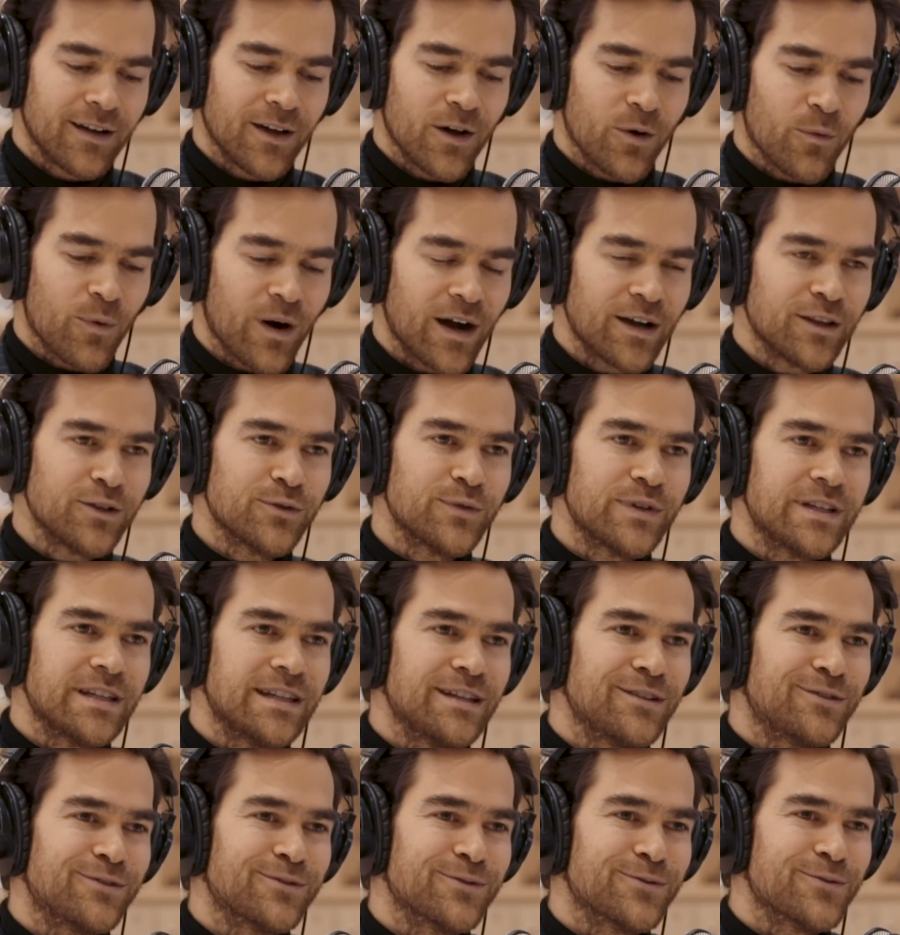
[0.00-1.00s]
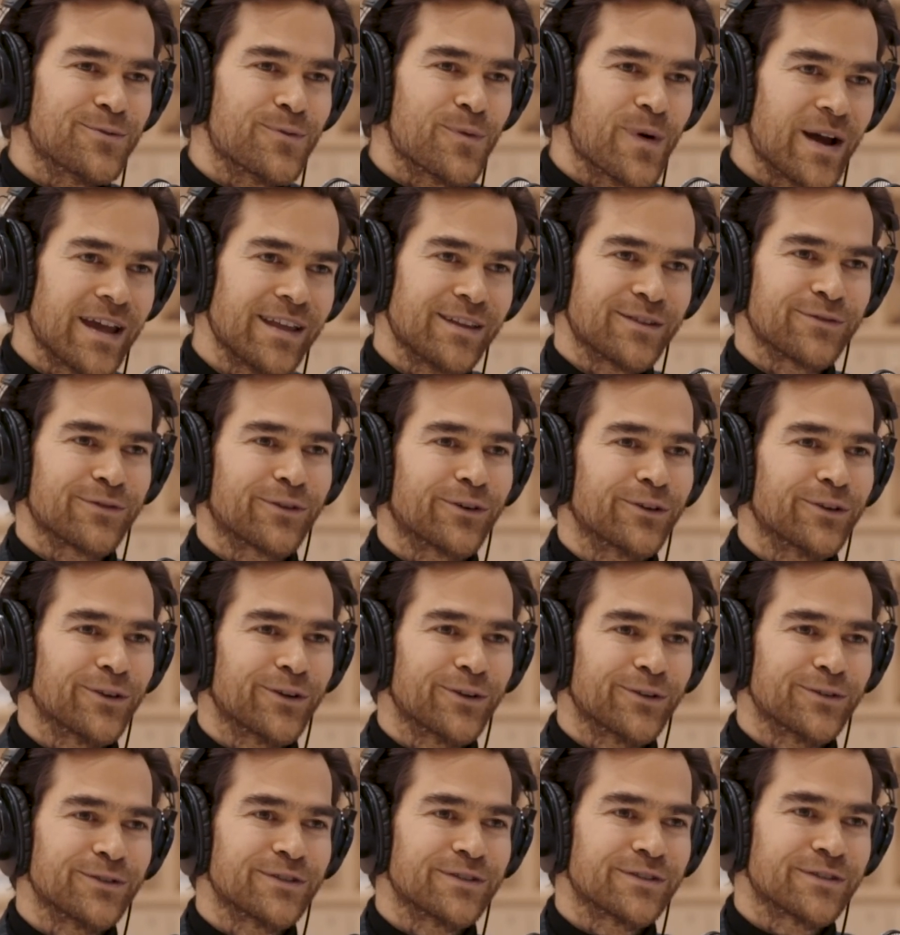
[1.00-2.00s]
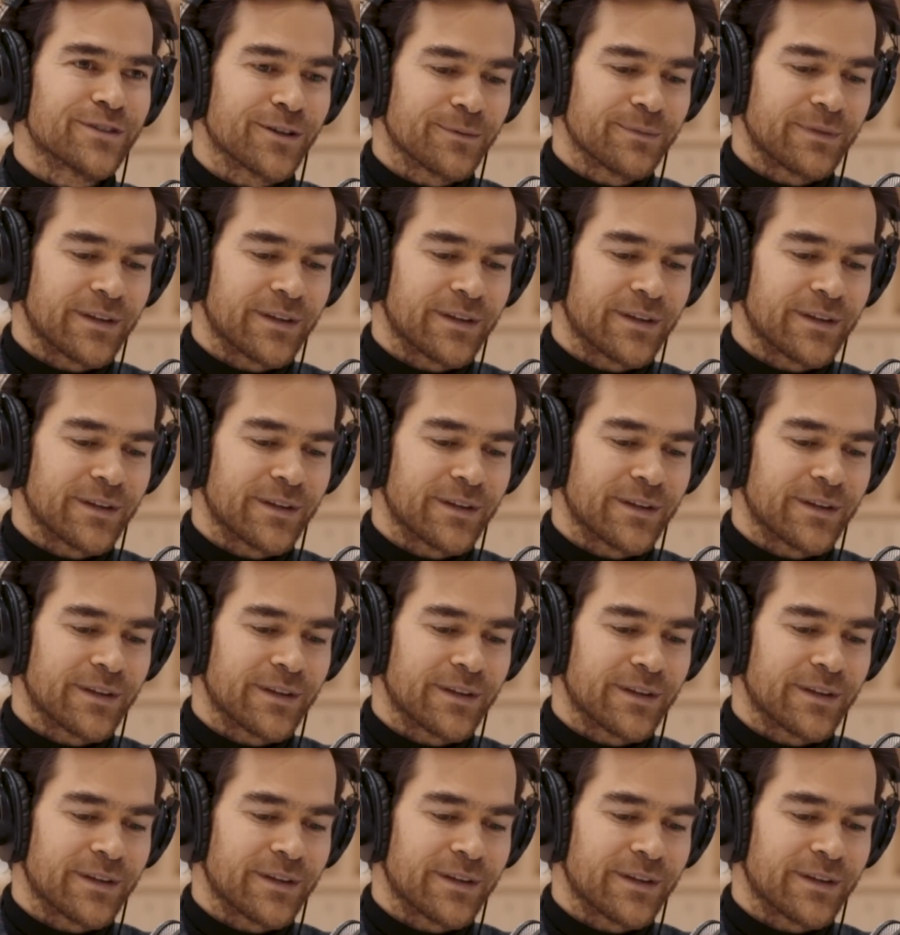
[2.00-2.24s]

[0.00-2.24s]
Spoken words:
Why do we need to wait for those